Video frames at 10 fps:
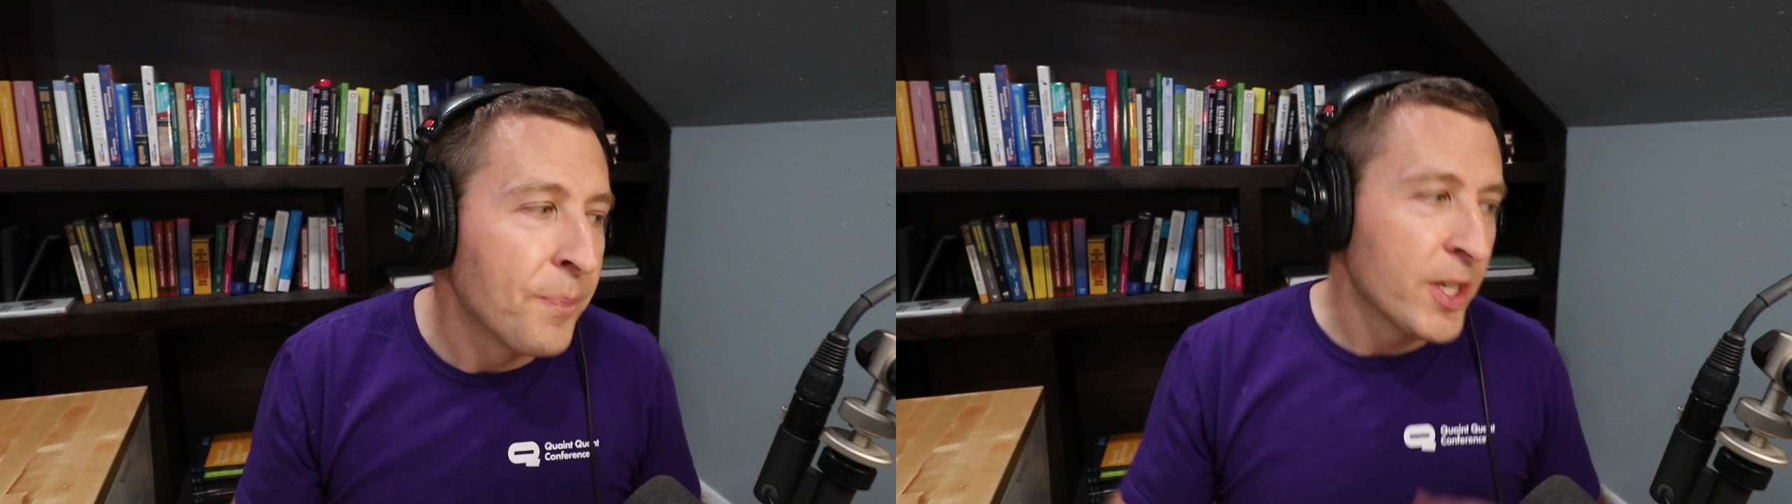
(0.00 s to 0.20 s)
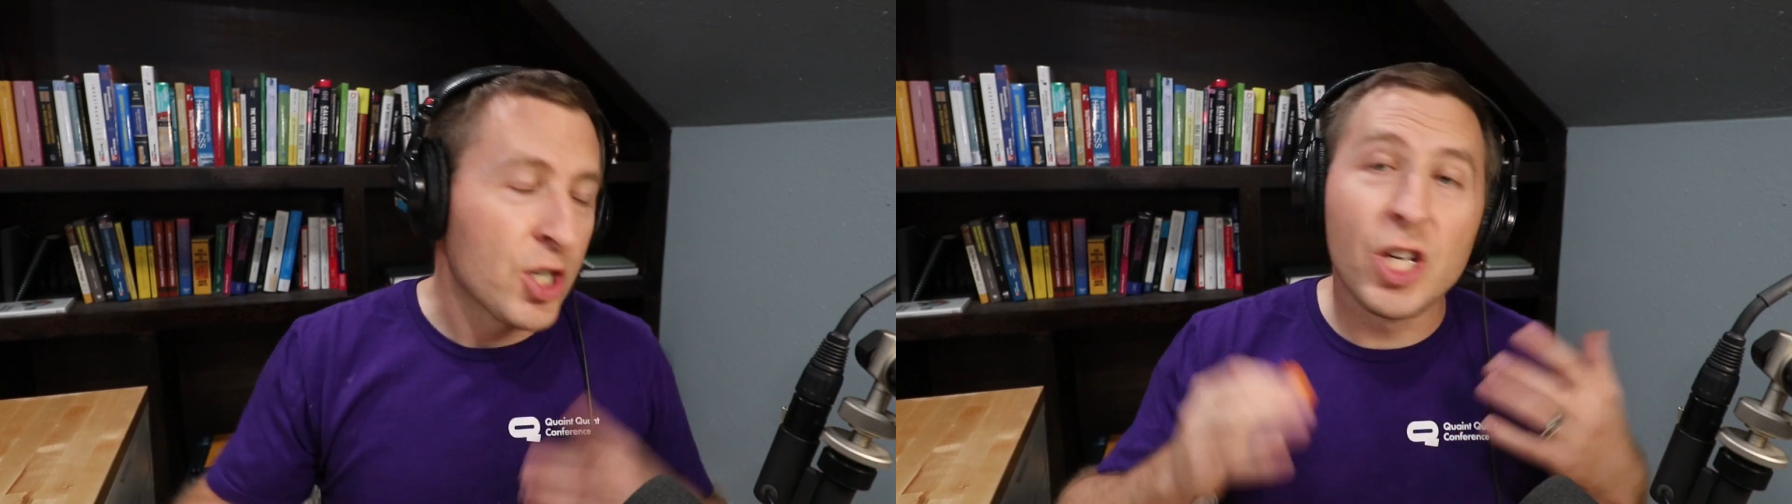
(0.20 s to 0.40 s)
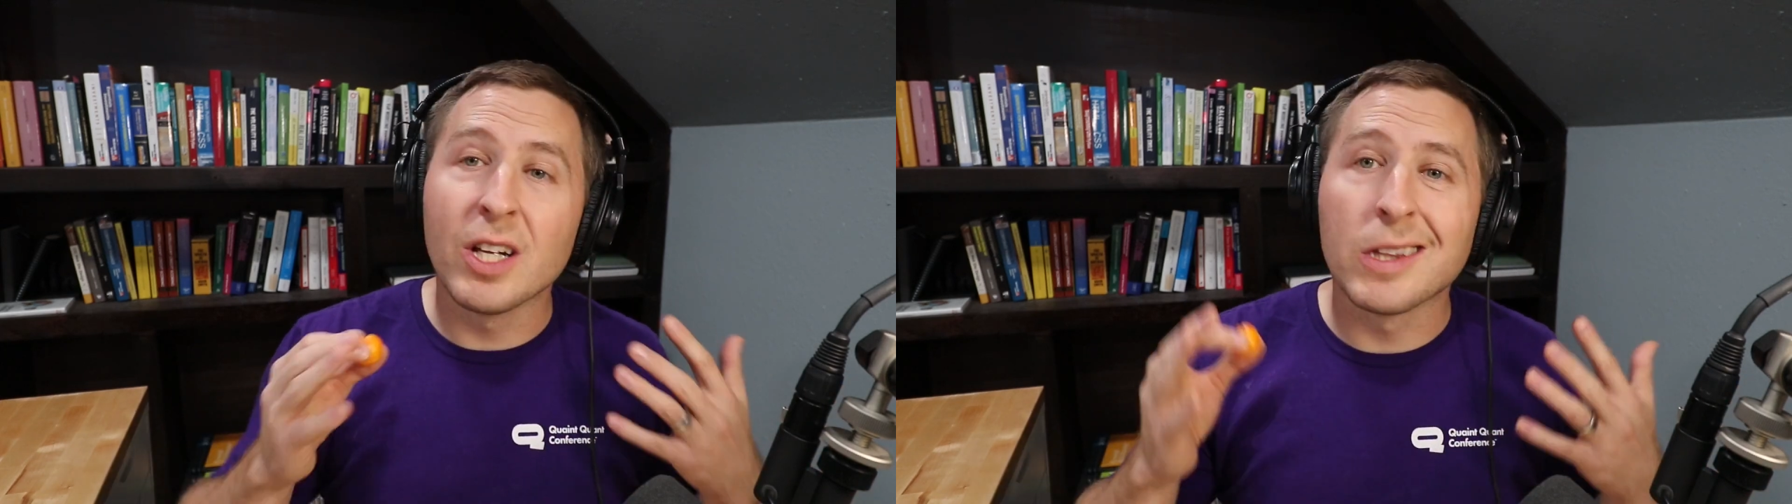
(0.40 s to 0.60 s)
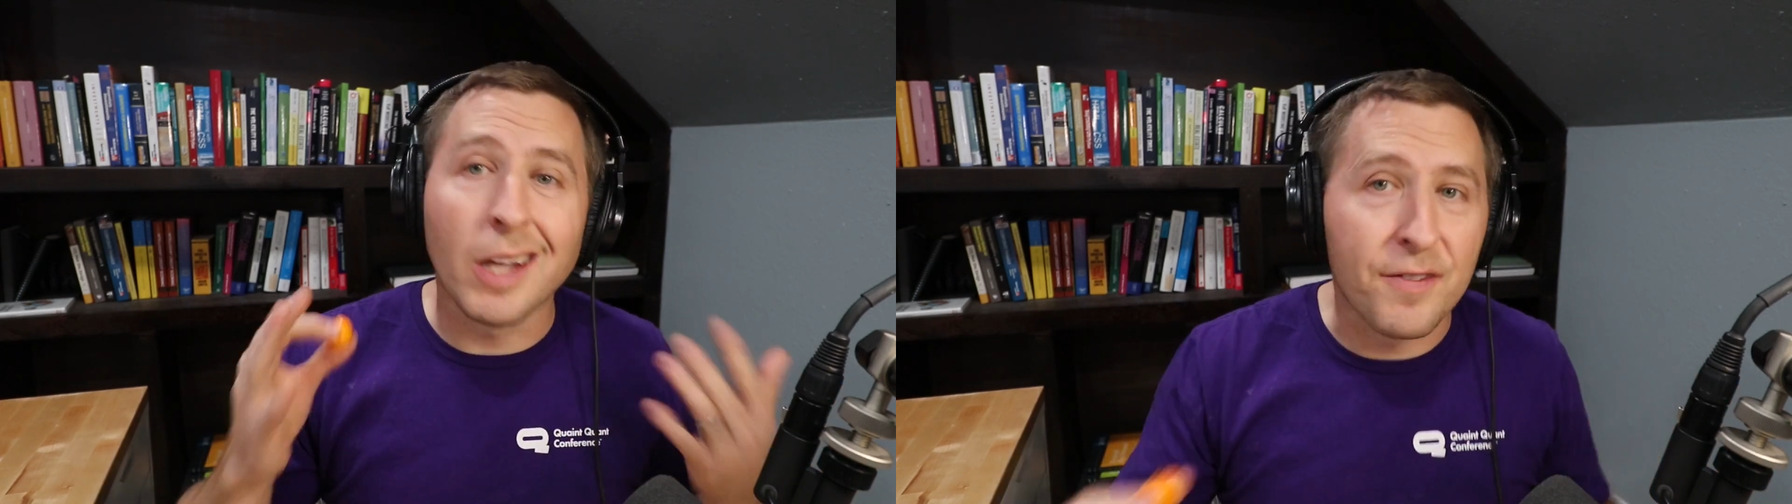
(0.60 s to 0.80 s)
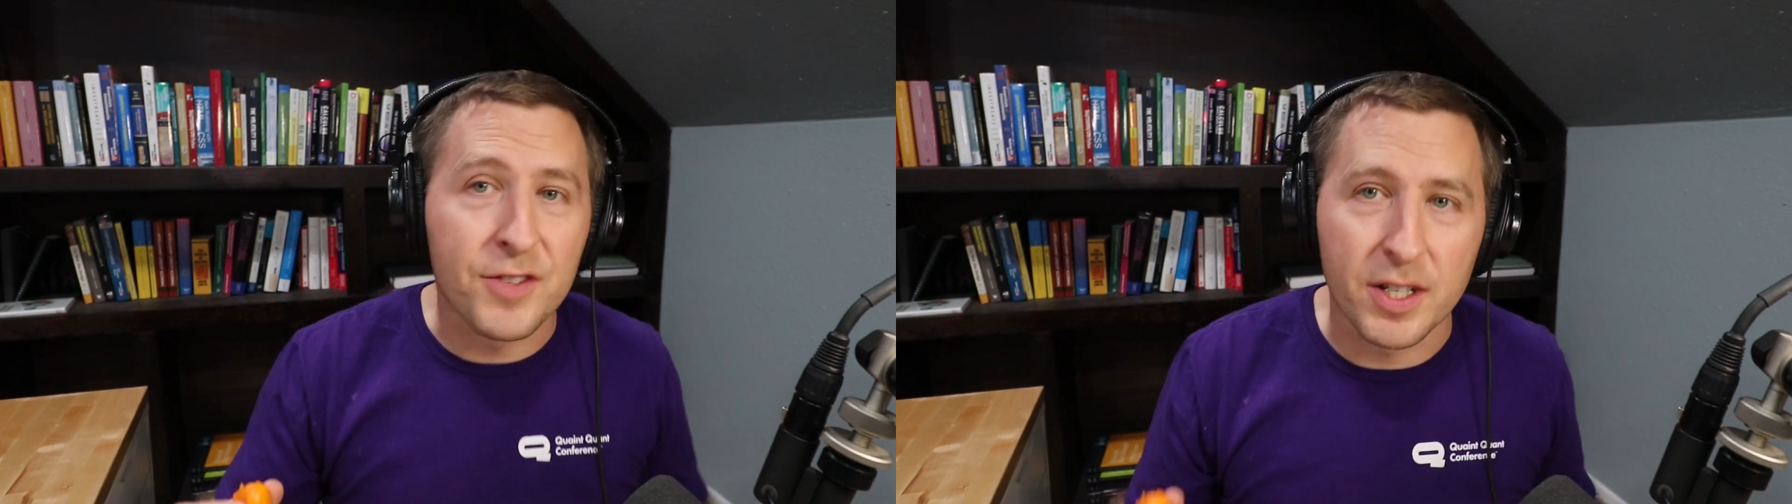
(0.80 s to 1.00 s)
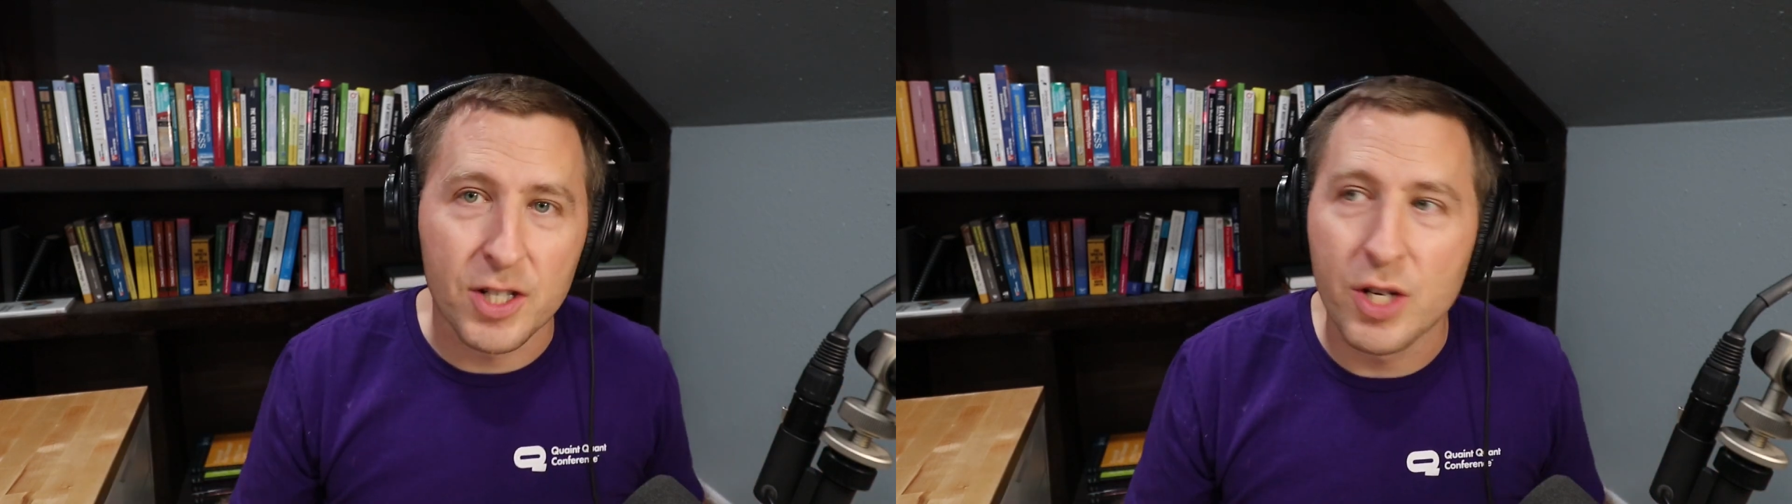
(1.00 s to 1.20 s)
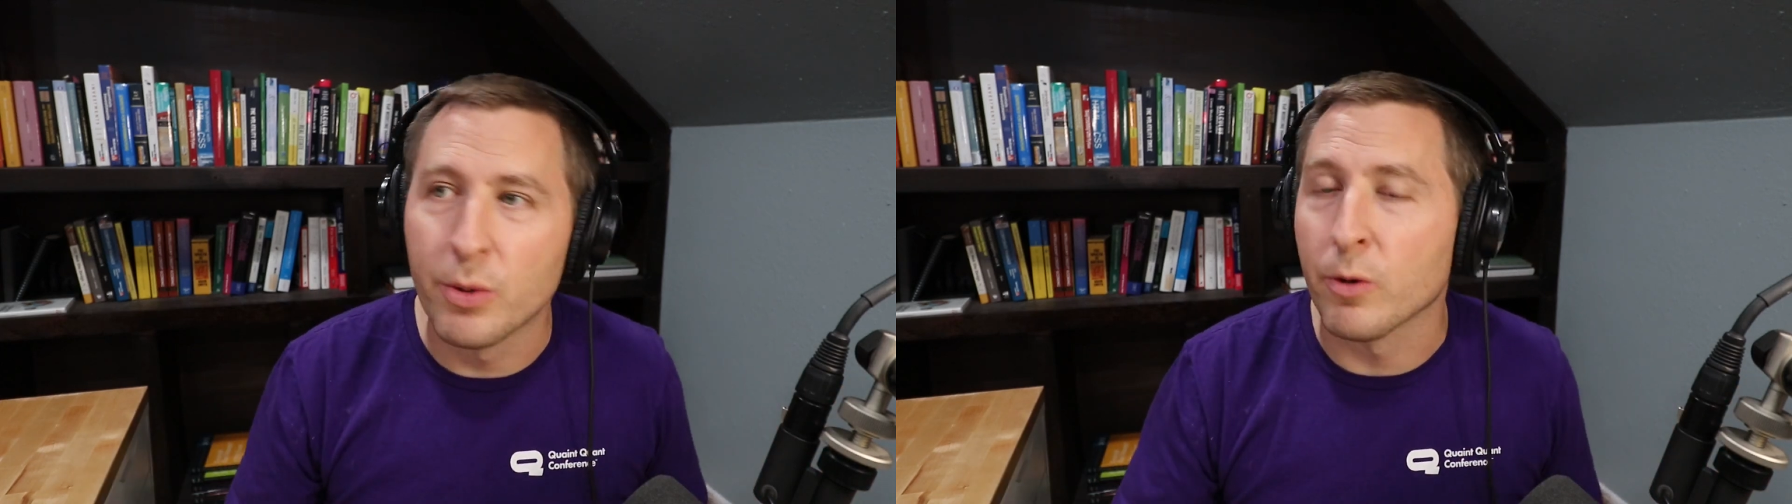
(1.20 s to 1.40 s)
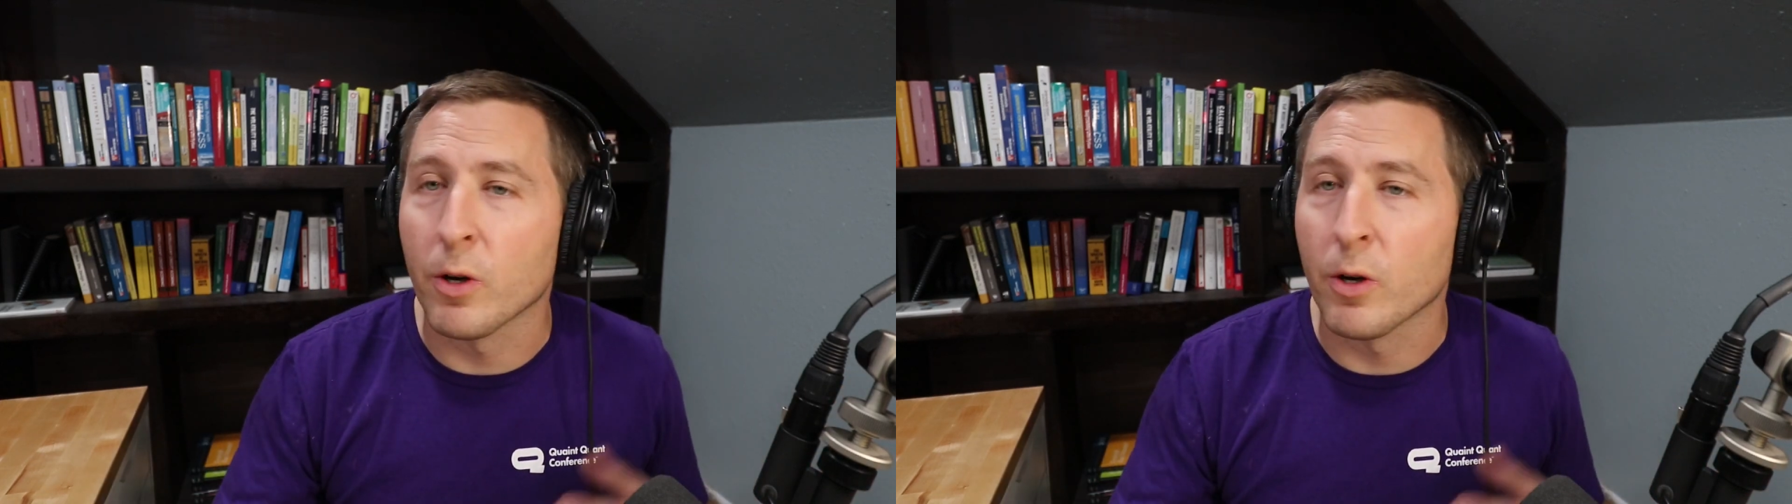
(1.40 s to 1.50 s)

She loves it. She will